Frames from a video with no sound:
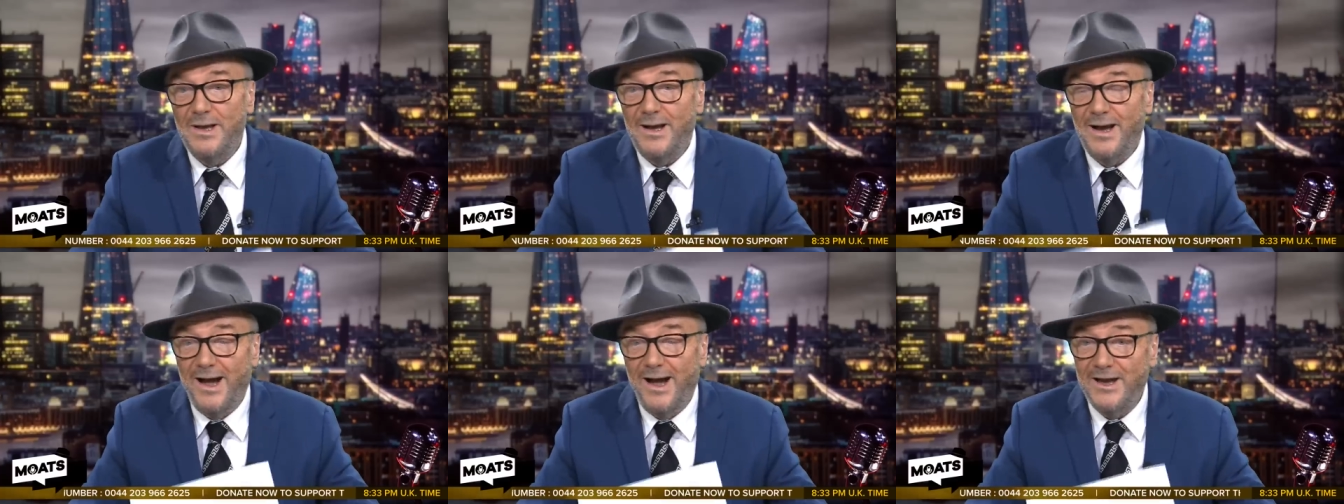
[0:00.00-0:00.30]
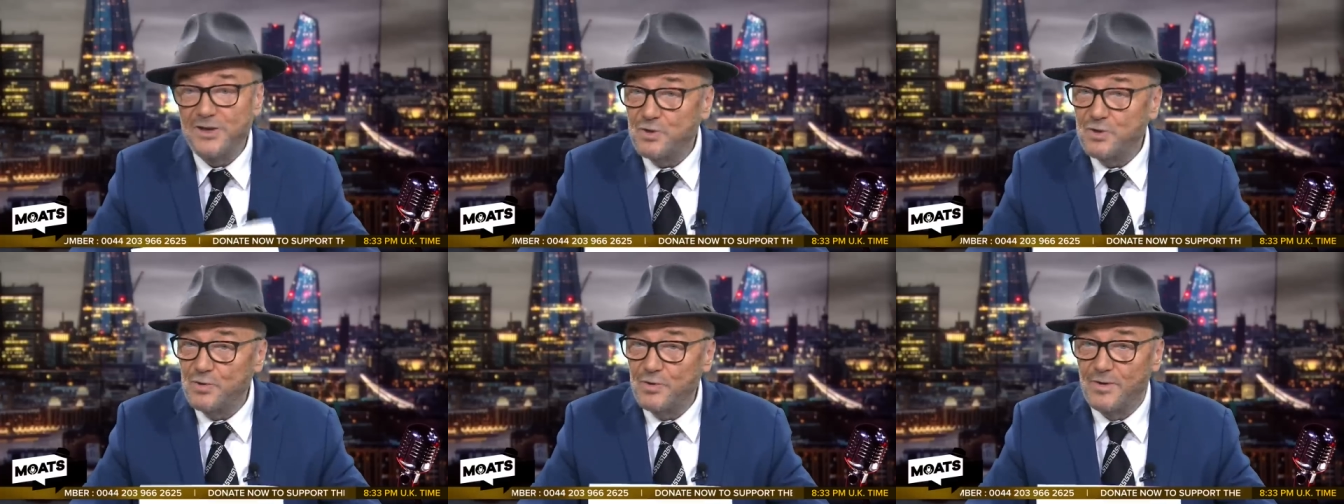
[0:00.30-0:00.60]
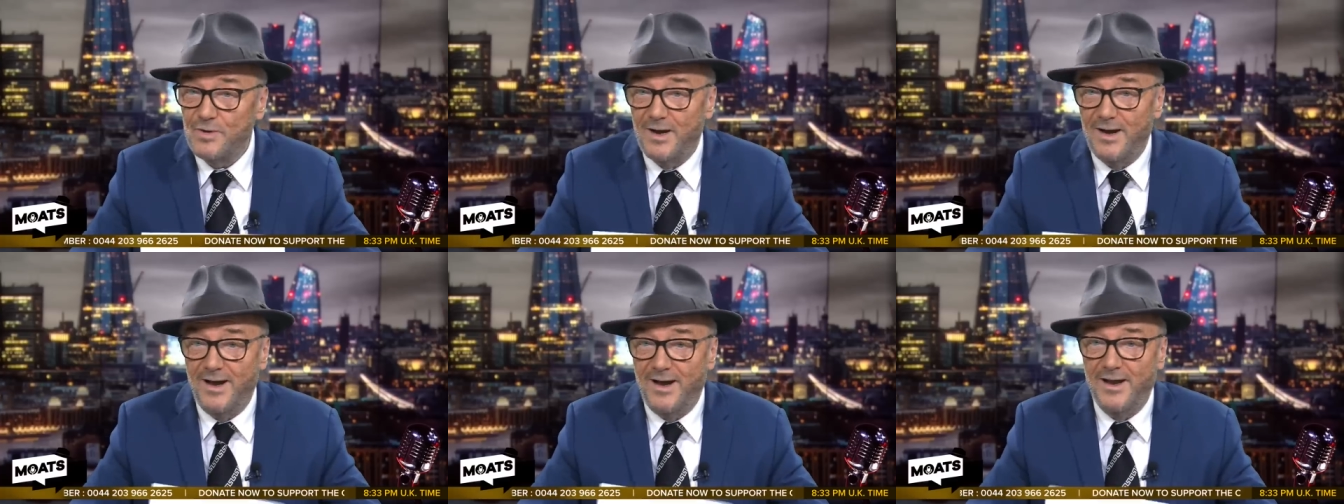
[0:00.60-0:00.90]
I
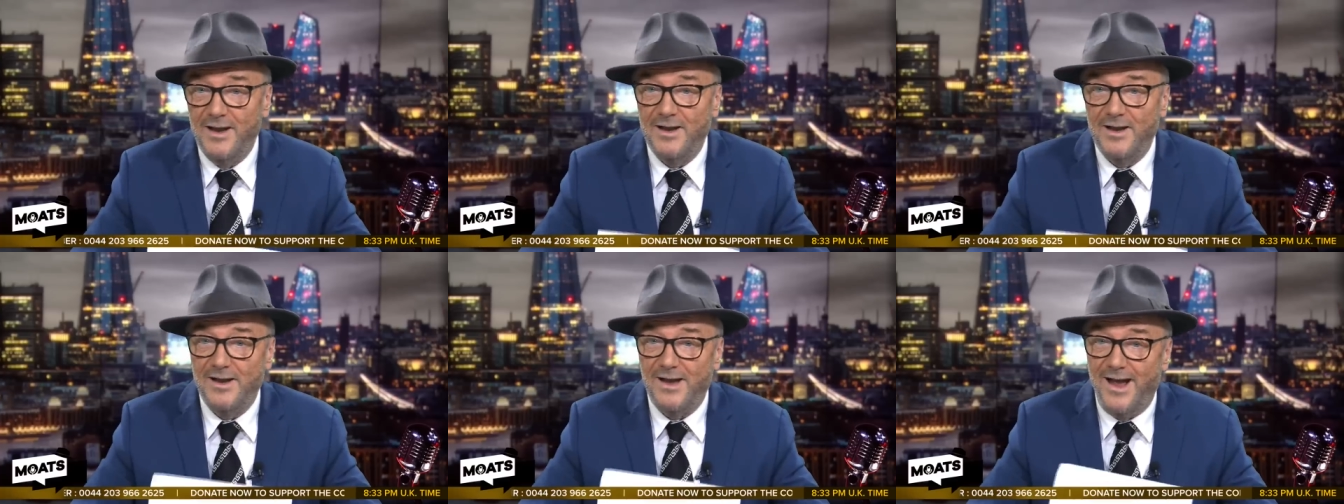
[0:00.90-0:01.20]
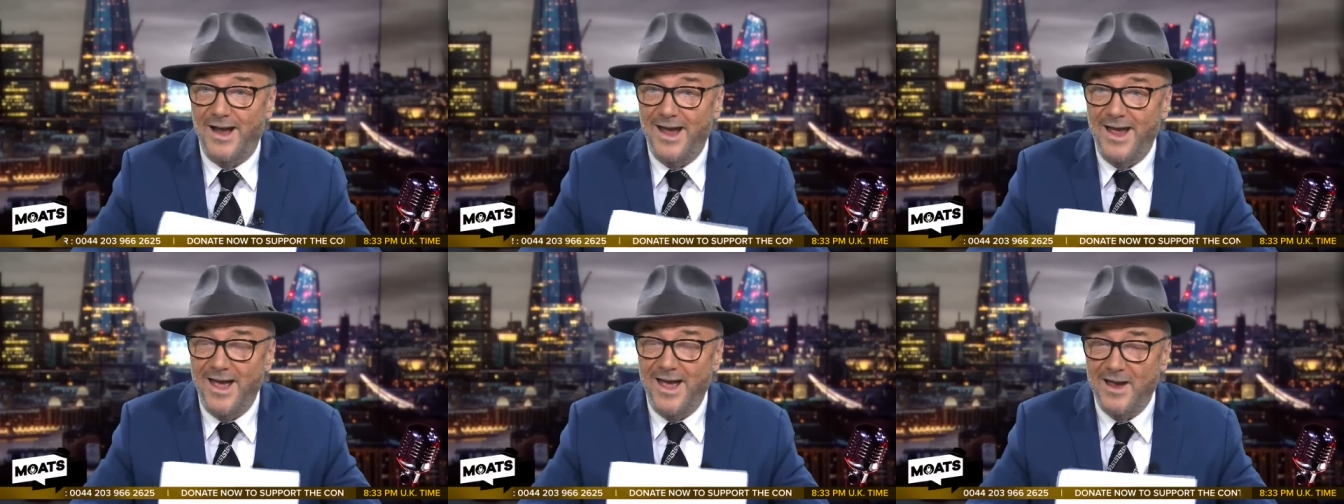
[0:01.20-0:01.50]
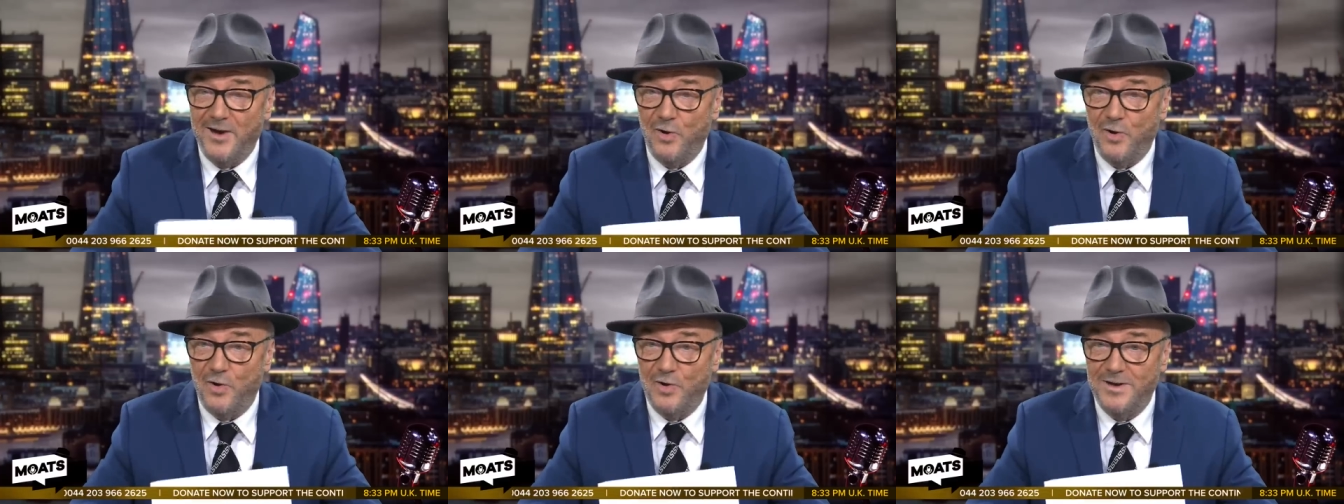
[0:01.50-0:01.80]
do. I
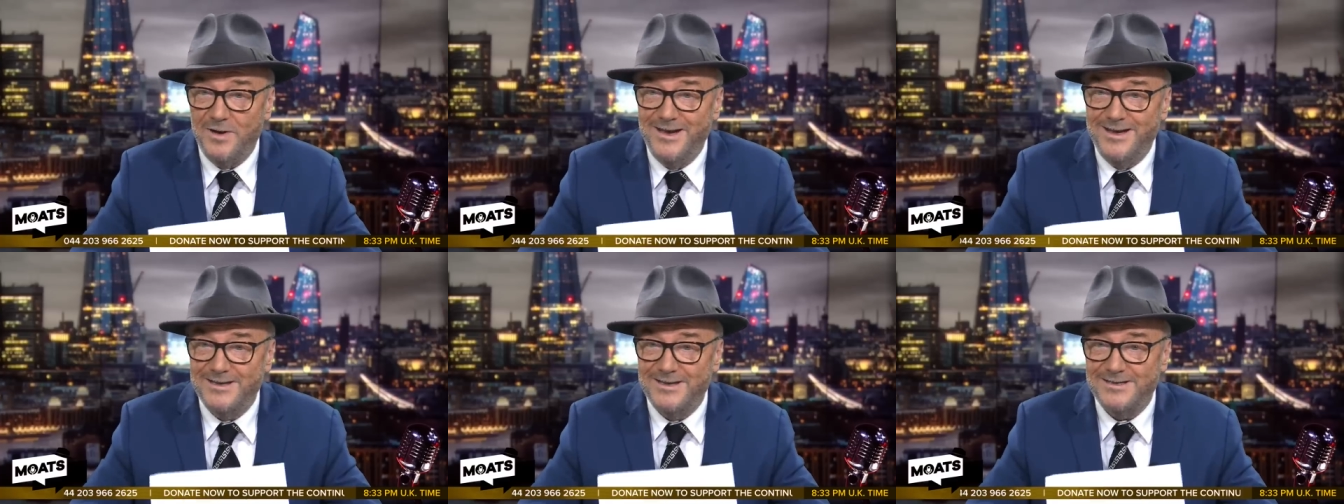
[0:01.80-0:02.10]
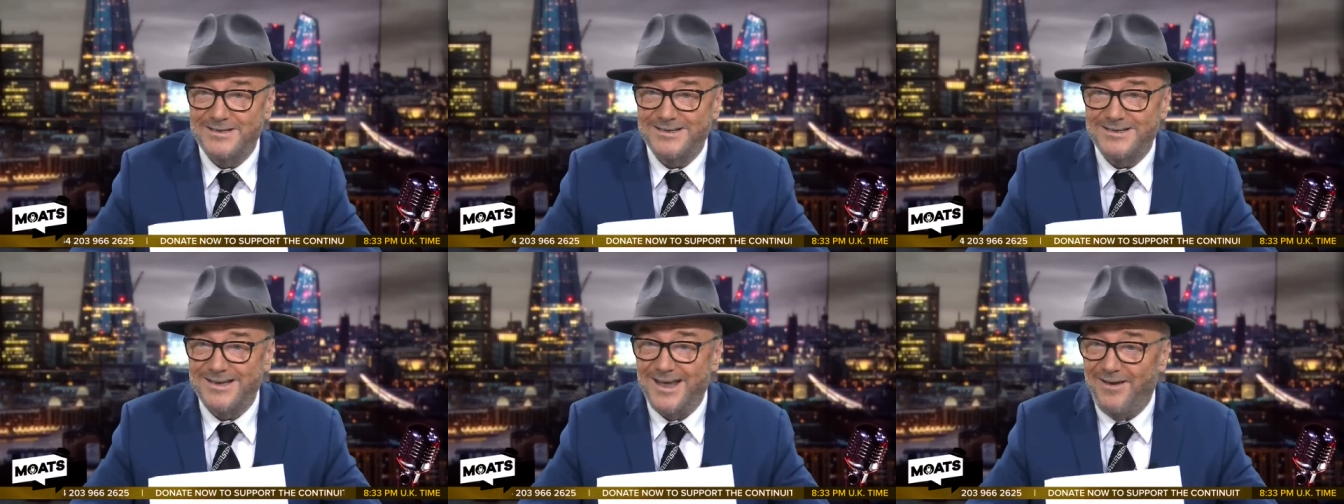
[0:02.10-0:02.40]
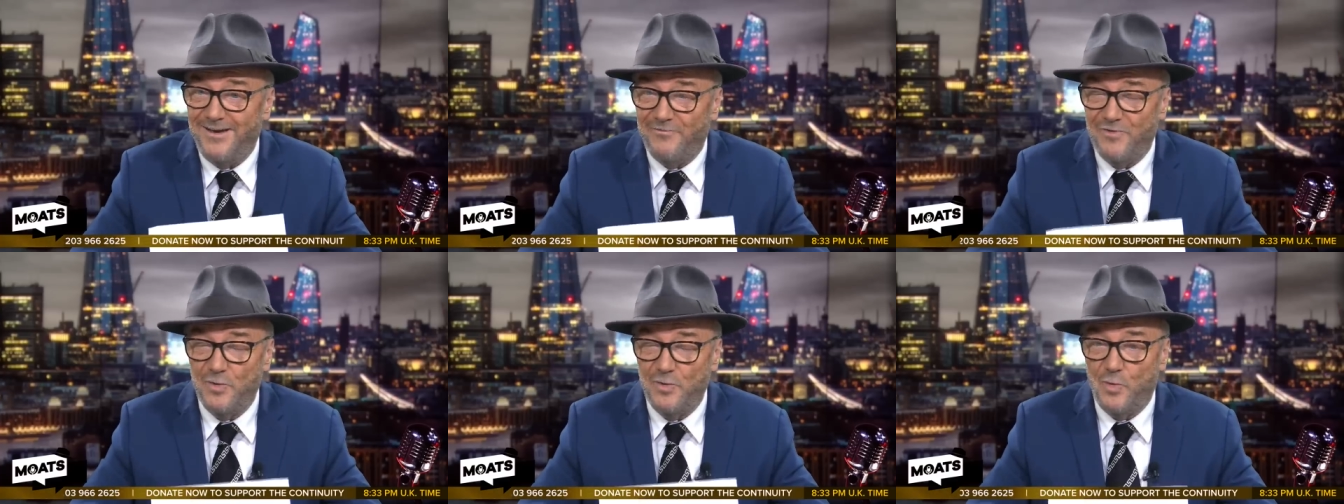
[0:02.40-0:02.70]
hang on his
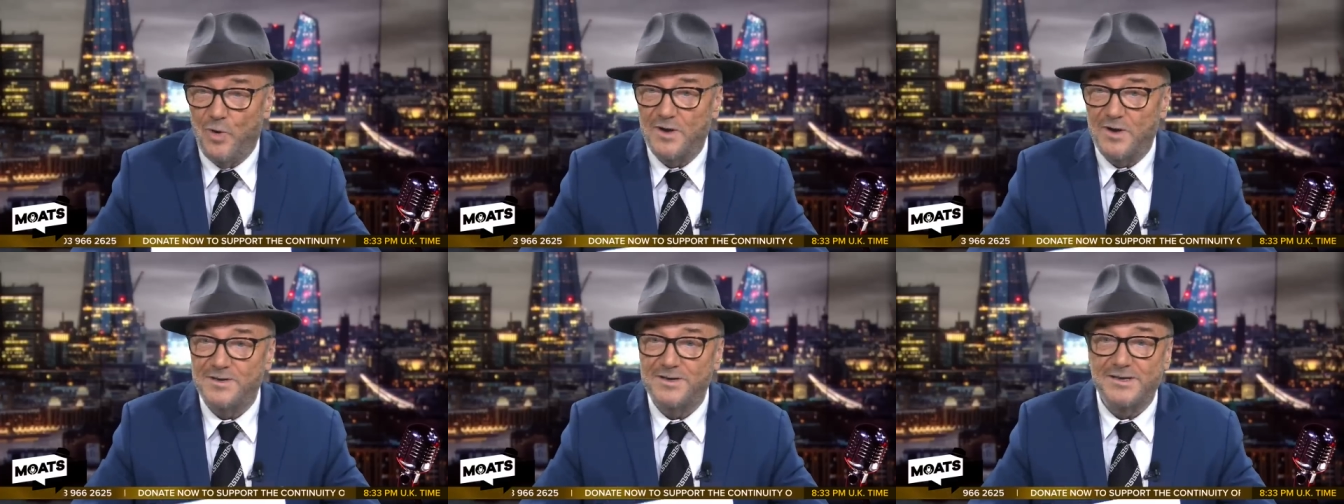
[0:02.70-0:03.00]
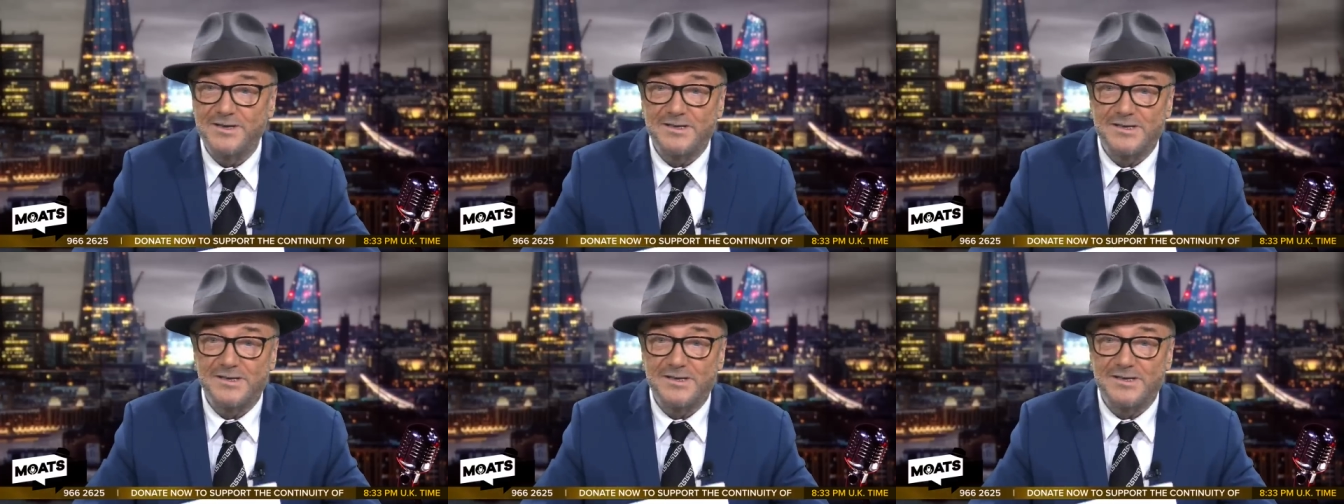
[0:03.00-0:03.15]
every word.